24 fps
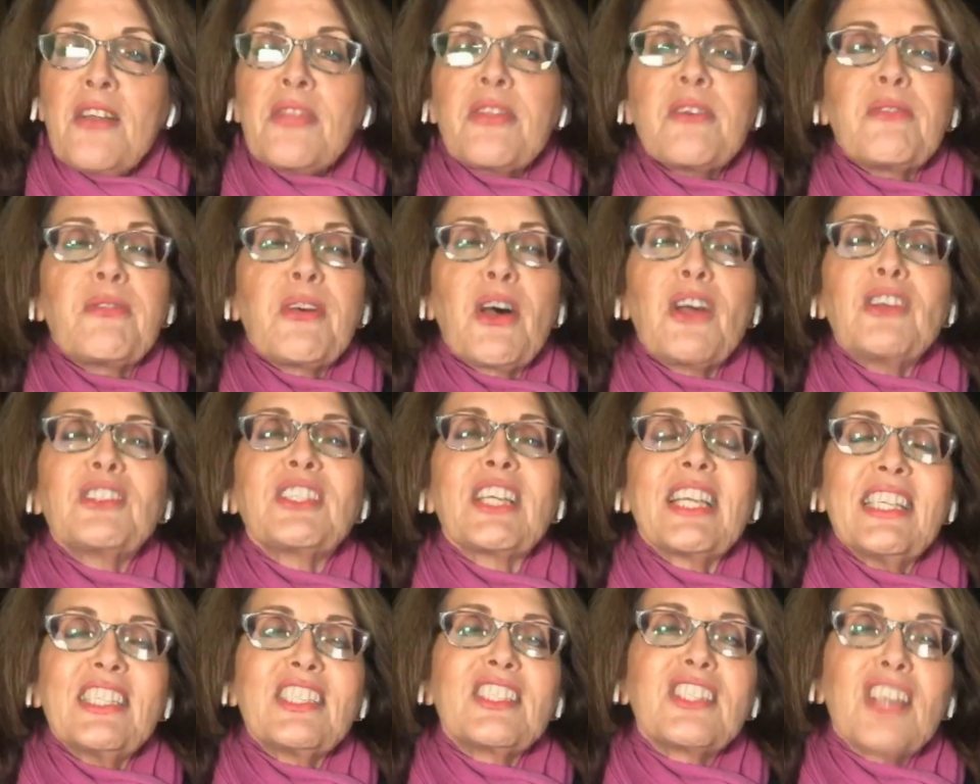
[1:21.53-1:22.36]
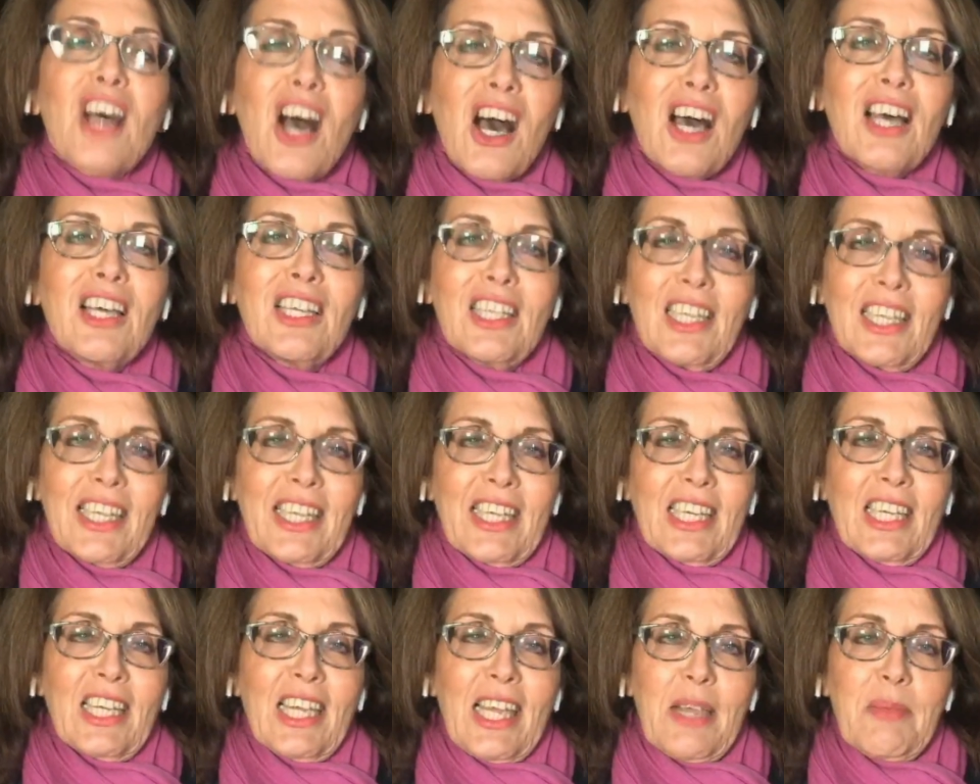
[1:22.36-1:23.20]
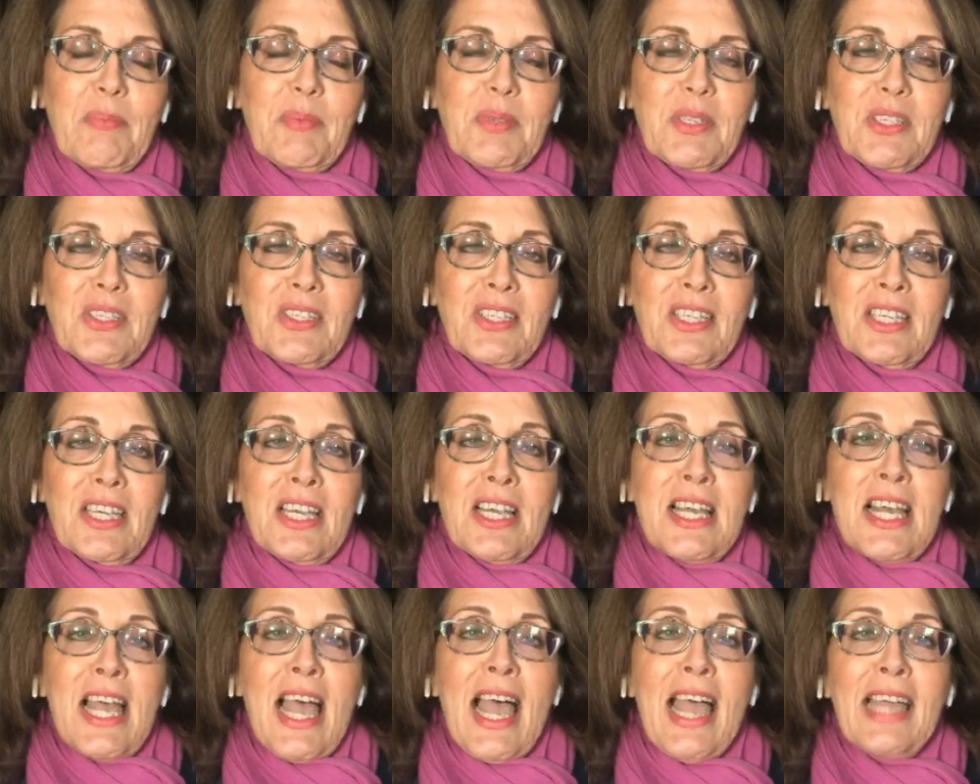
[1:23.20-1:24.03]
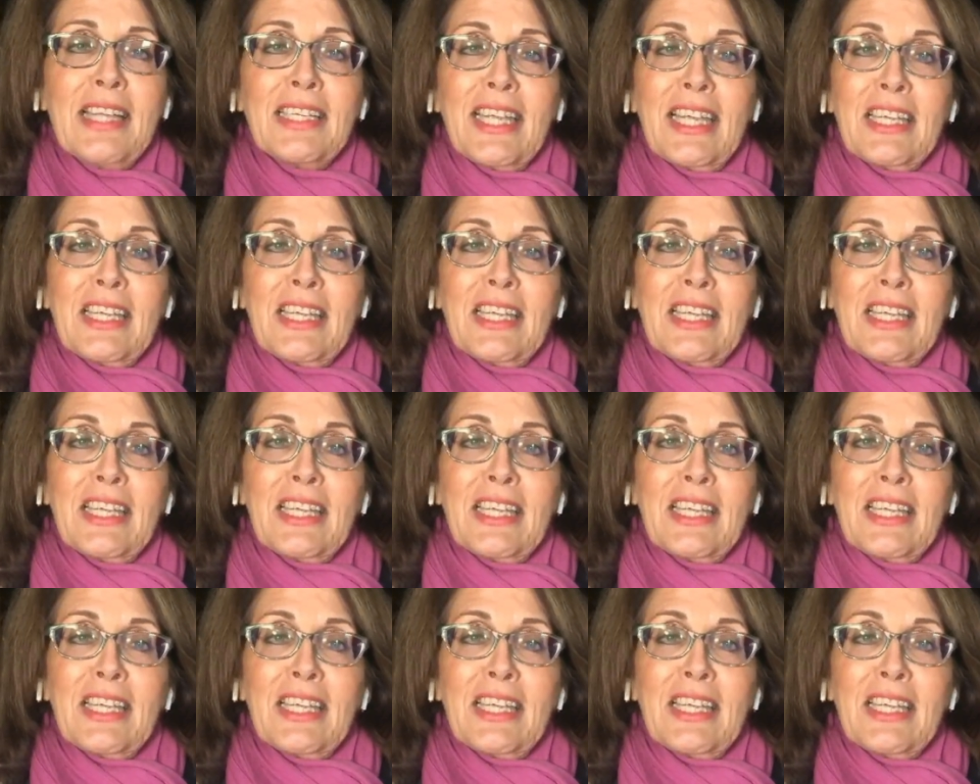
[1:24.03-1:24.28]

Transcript: the vote entirely collapsed. And